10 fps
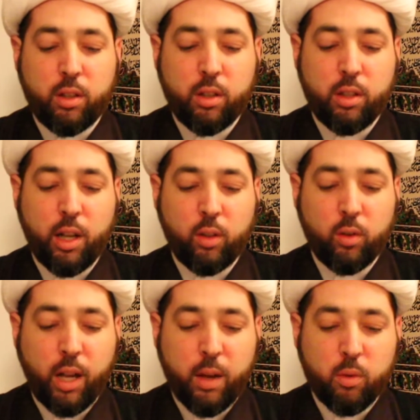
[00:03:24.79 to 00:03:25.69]
this yellow
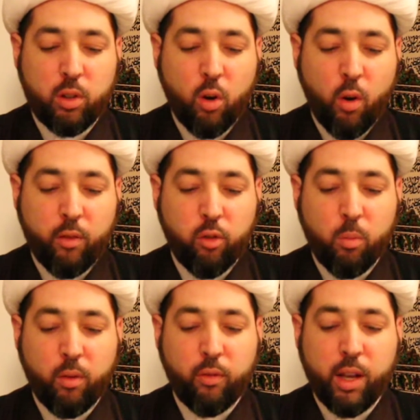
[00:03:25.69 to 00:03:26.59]
light was glowing from
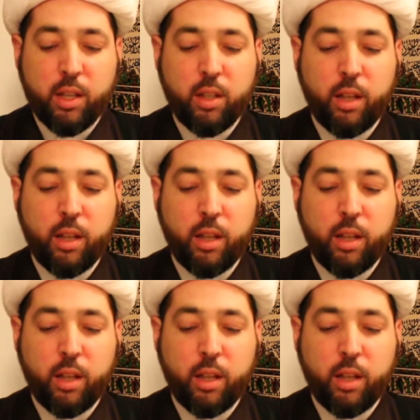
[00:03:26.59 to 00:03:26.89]
her face,